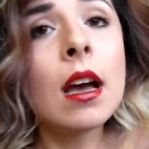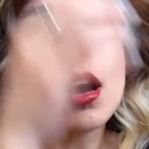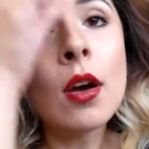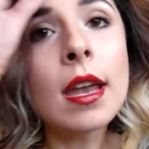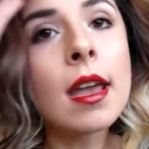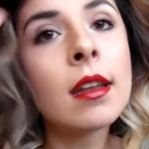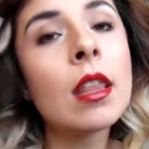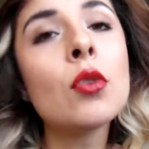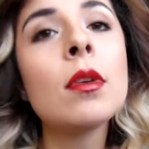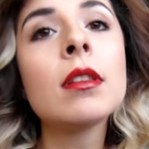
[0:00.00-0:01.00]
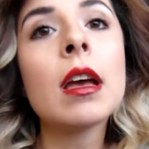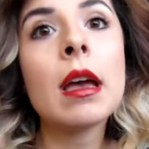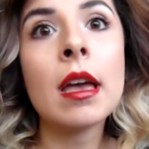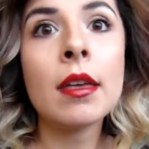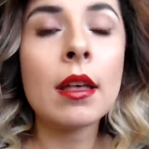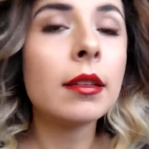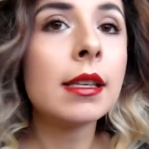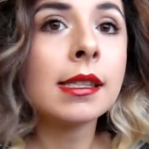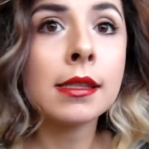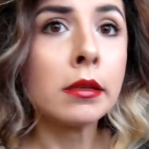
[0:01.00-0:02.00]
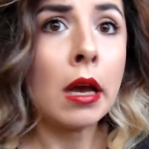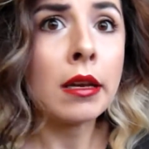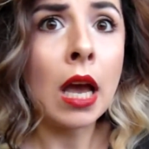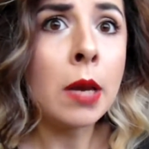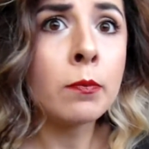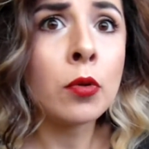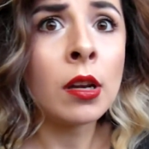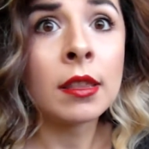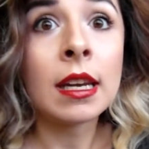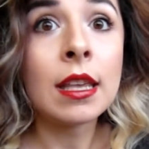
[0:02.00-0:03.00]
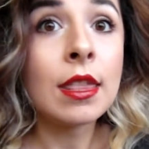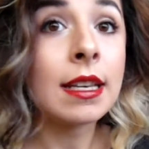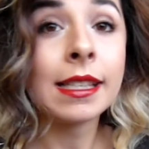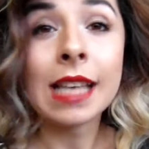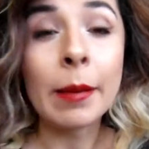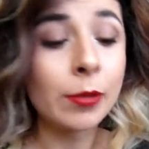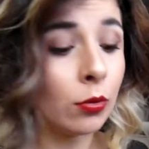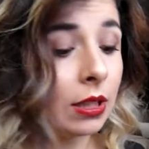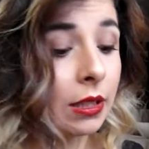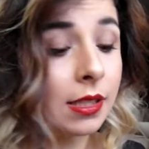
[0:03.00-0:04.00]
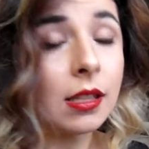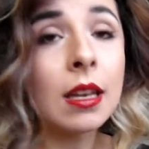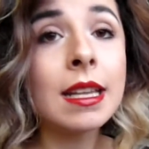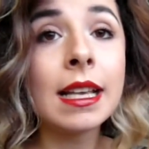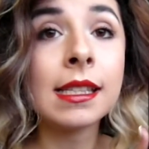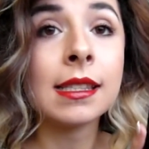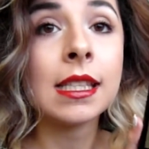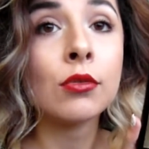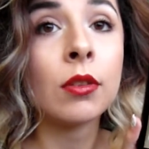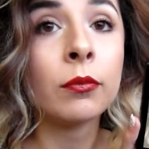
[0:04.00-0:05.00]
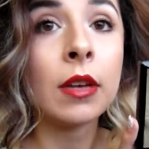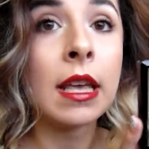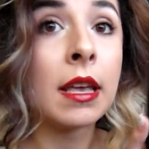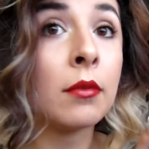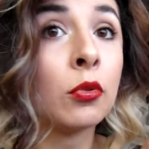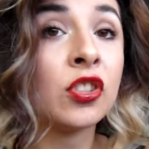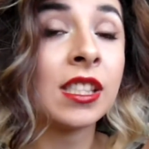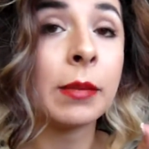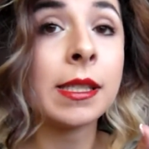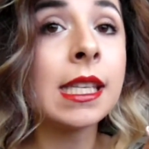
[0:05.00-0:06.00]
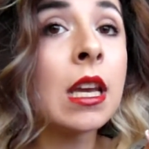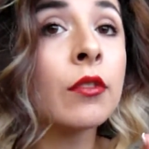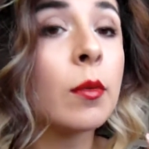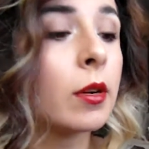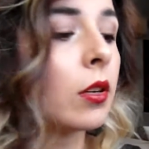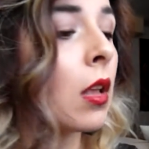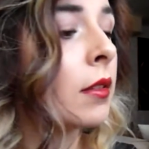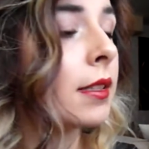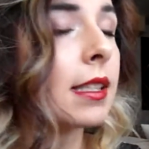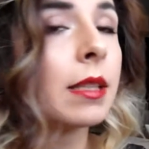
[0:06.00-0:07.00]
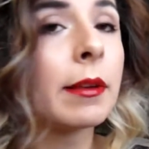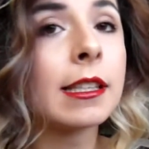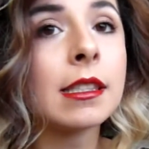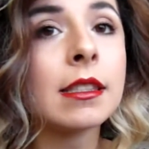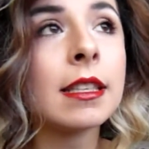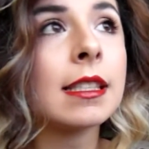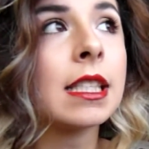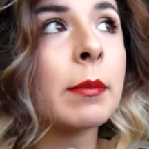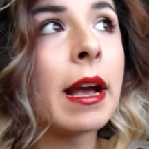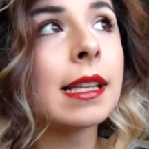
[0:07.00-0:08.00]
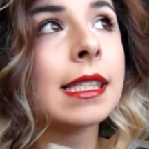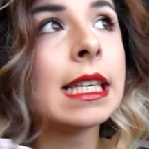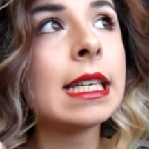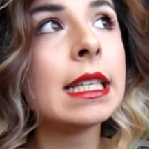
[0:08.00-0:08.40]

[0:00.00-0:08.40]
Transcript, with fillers: Okay, another one uh, that is an eye product that I think is absolutely stunning is this one, uh, which is the mascara from Guerlain. This is the Max this is the Maxi